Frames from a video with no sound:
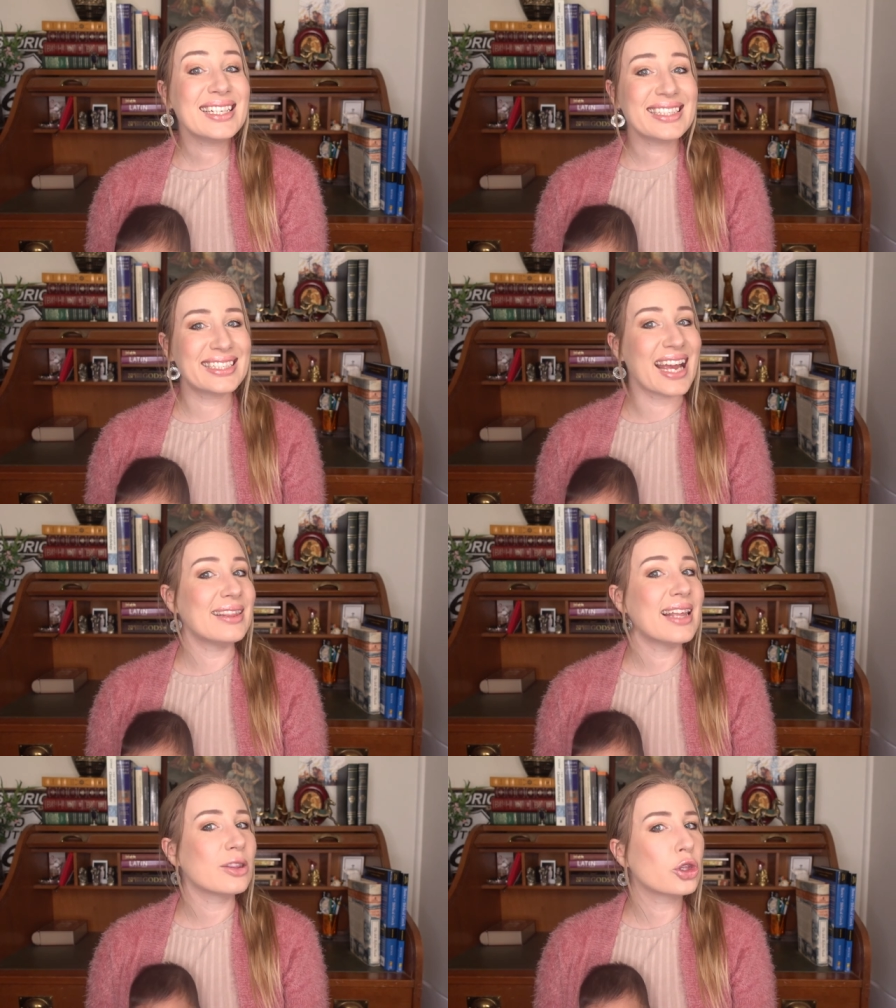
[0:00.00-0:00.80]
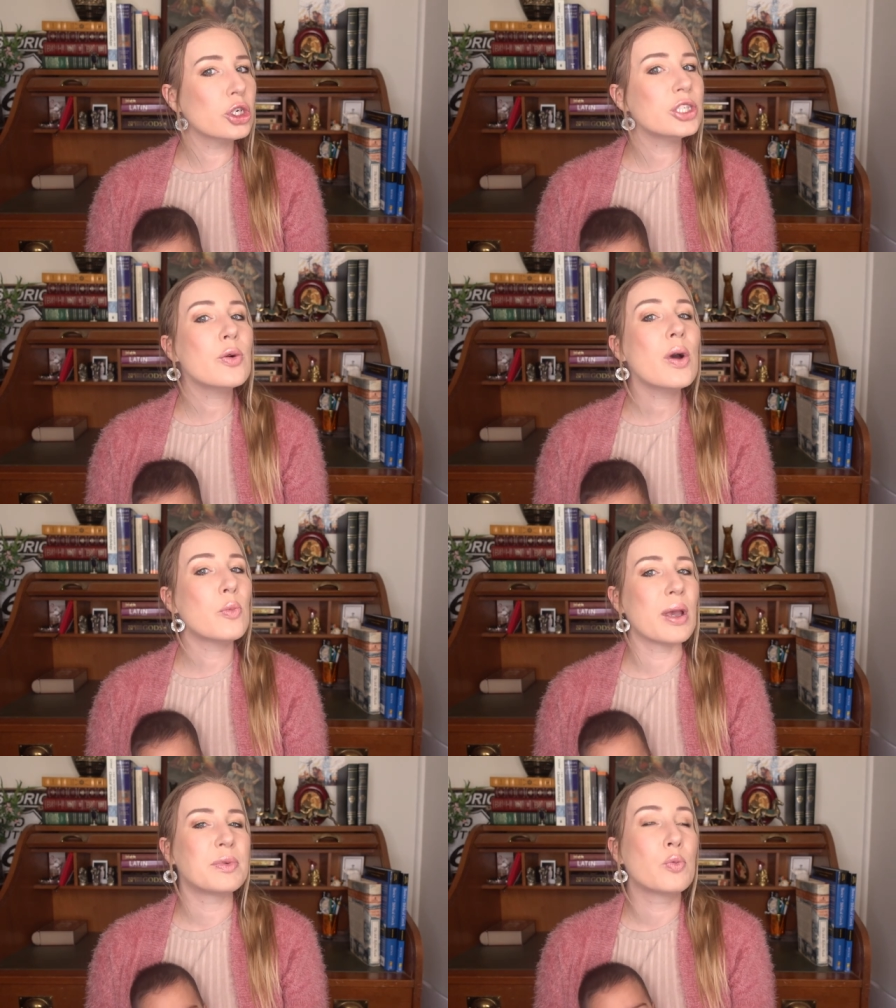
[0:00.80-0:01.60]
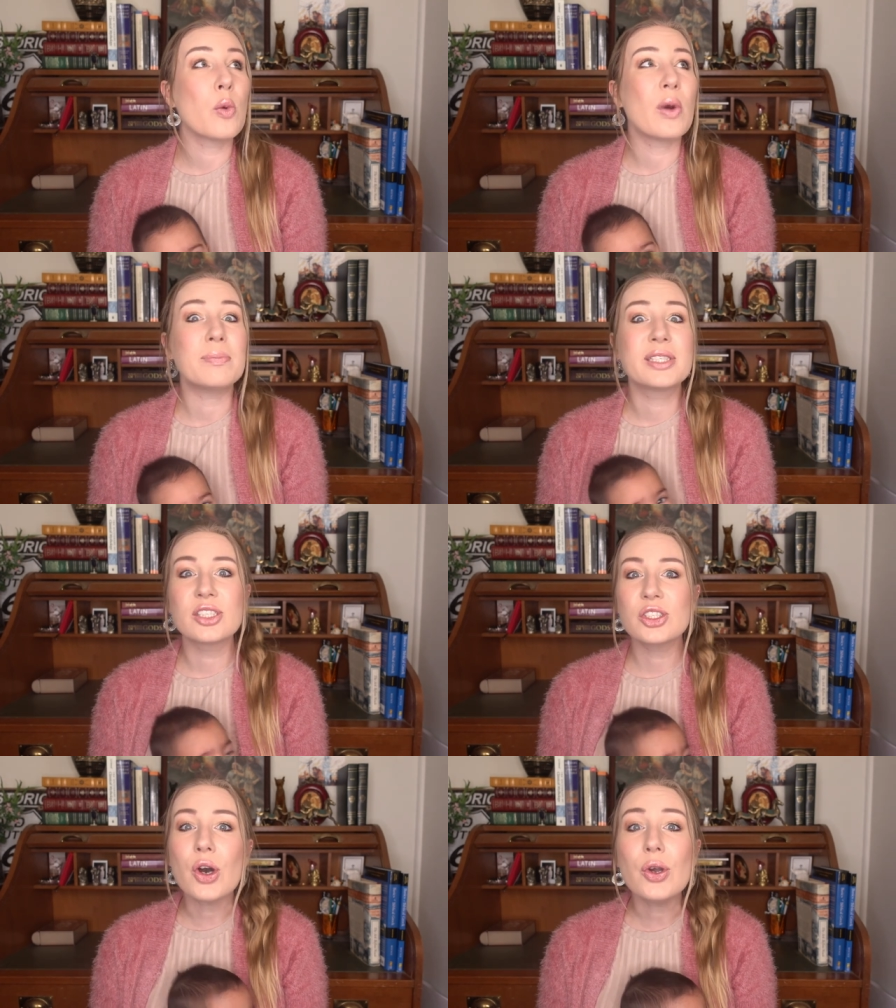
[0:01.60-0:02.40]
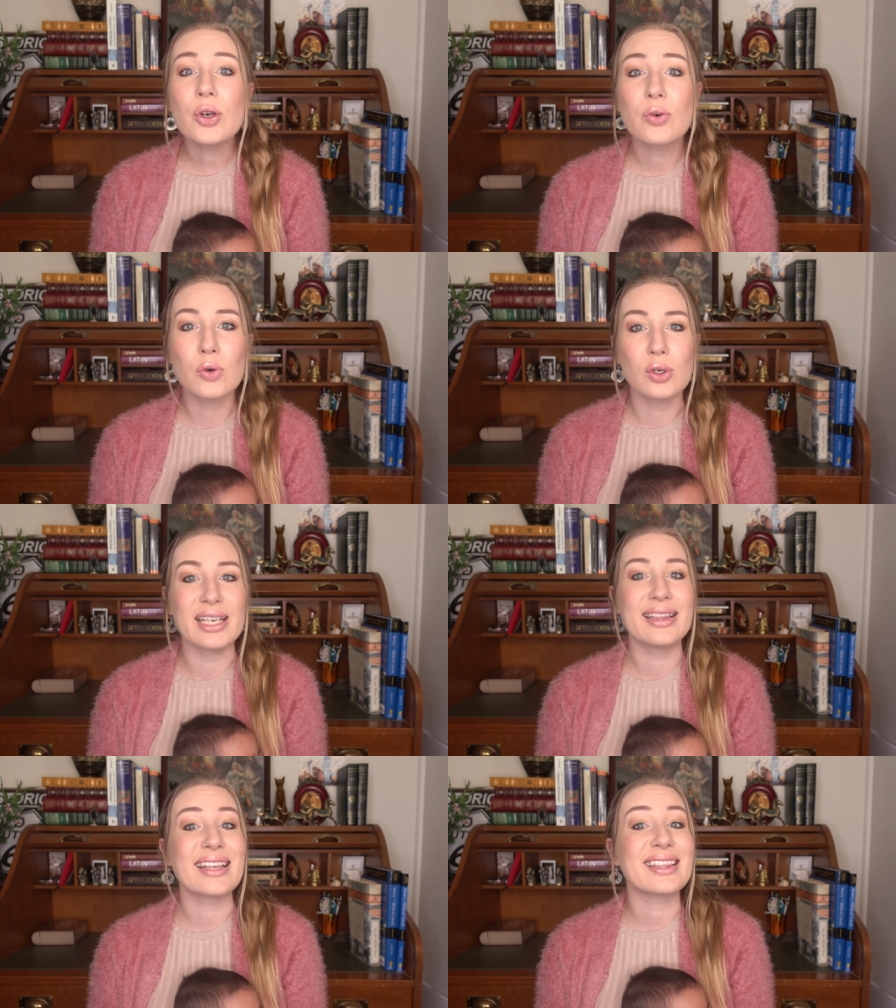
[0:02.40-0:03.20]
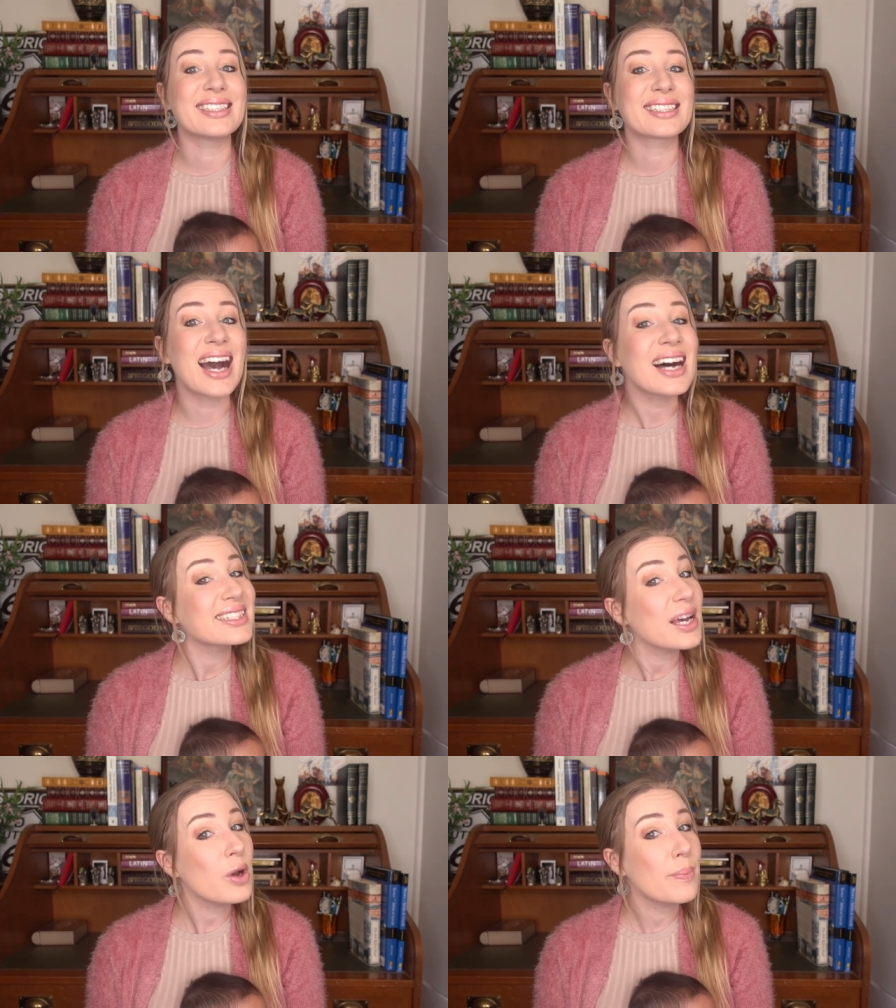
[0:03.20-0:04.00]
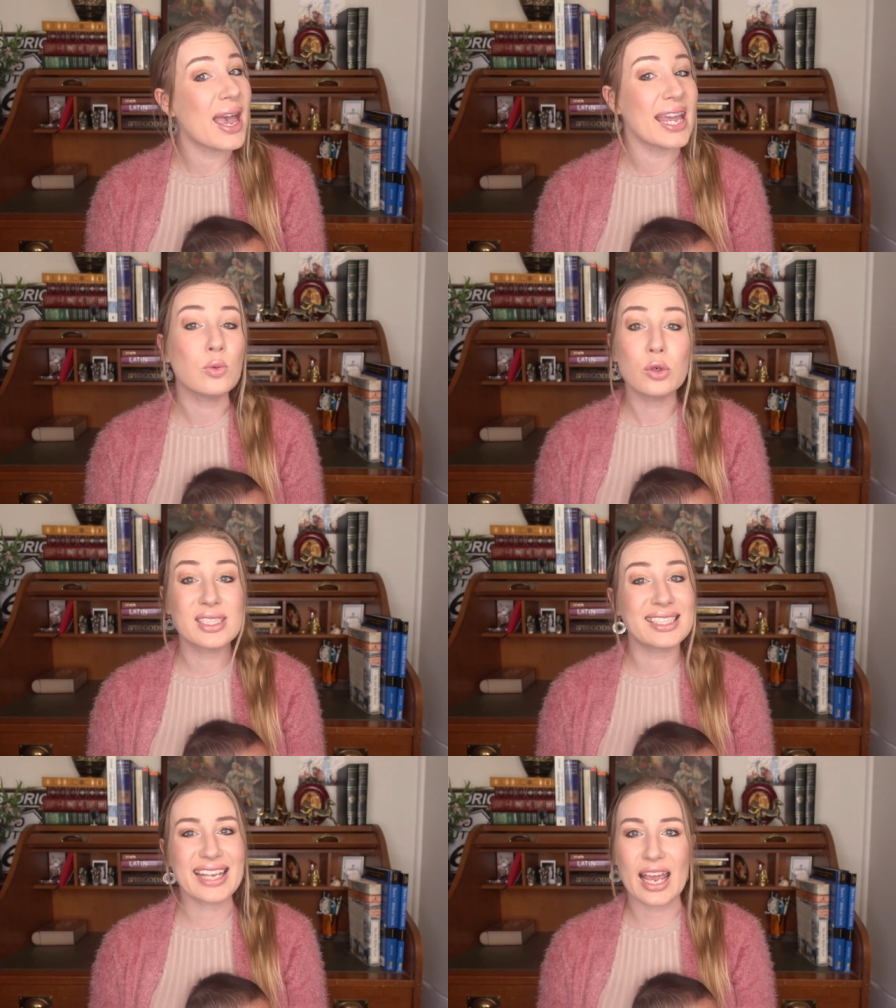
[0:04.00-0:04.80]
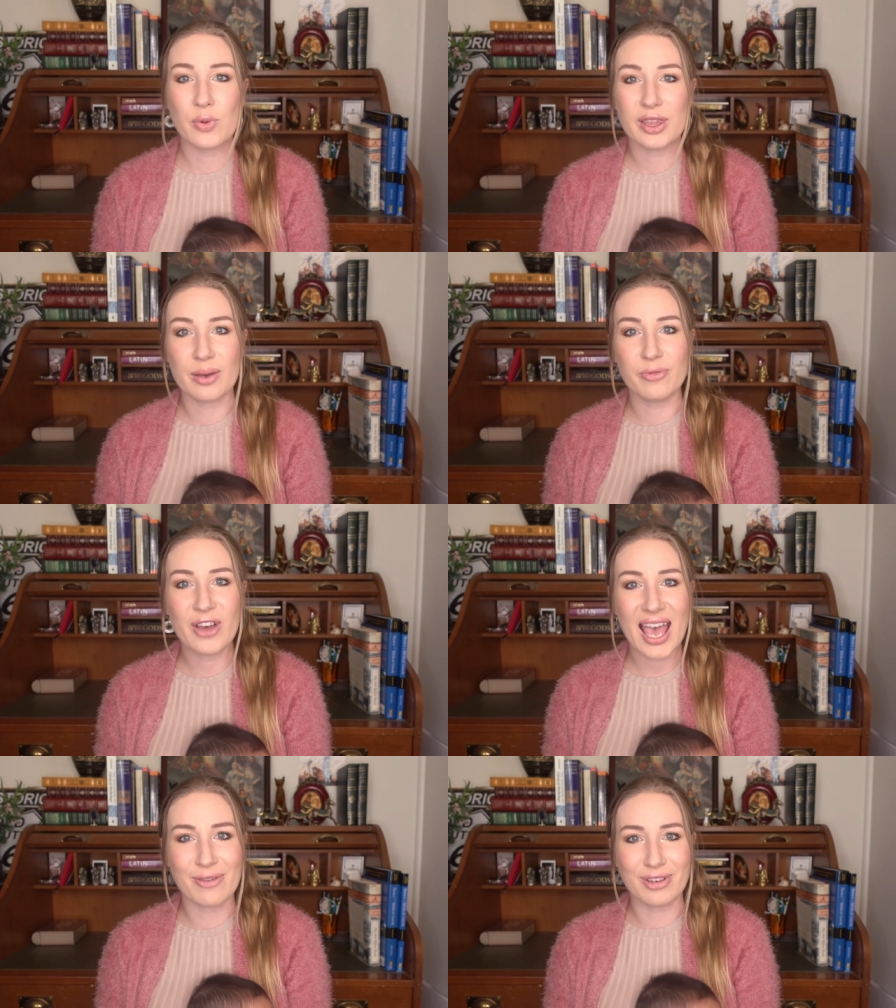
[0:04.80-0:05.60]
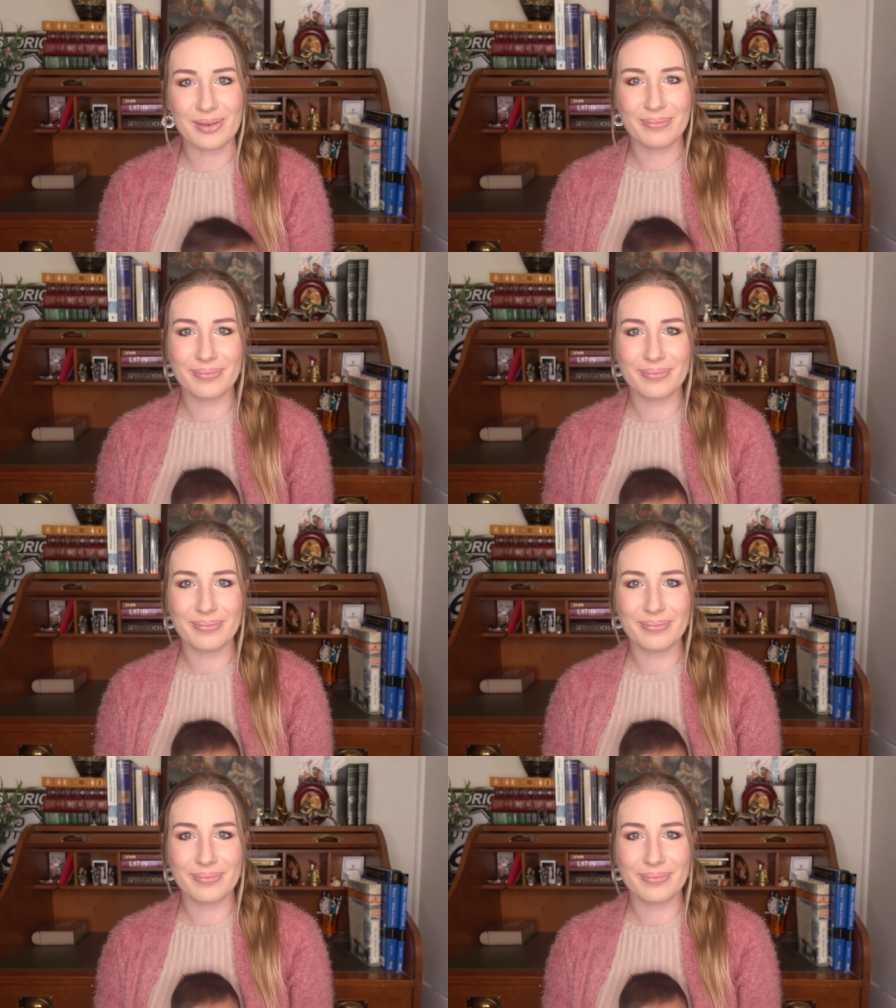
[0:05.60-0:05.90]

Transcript: it's said that those who were whipped were whipped so cruelly that the scars that were made will stay with them forever.